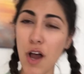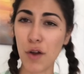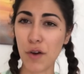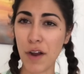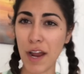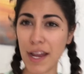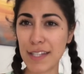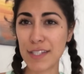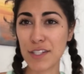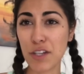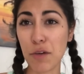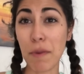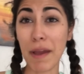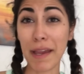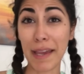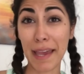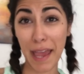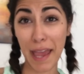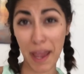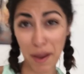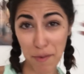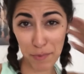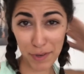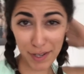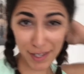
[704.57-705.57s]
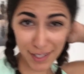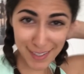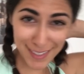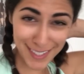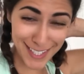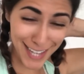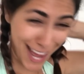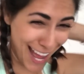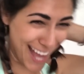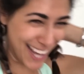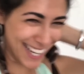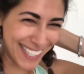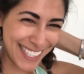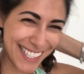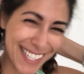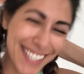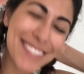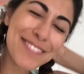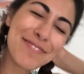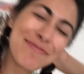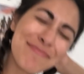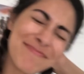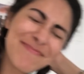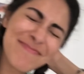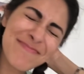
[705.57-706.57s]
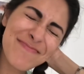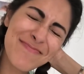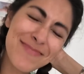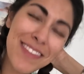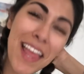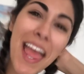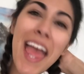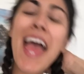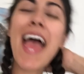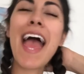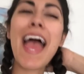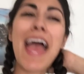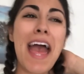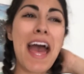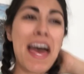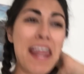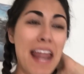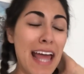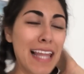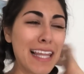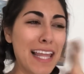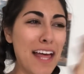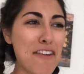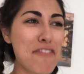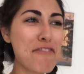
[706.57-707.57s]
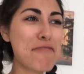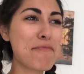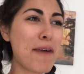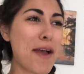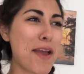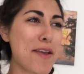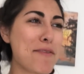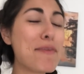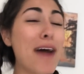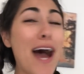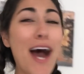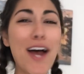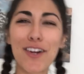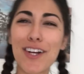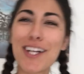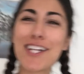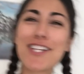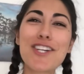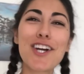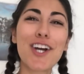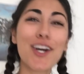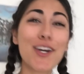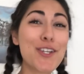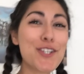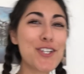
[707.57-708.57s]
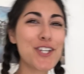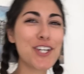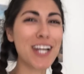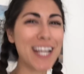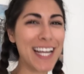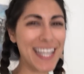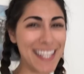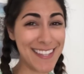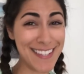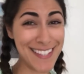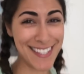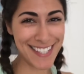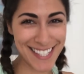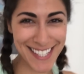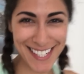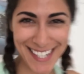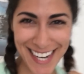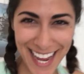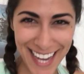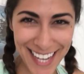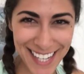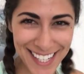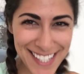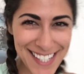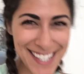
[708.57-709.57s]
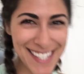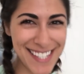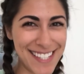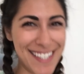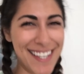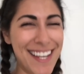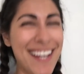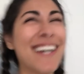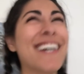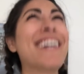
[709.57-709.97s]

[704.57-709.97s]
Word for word: All right, so my camera died and I left my battery charger in the States.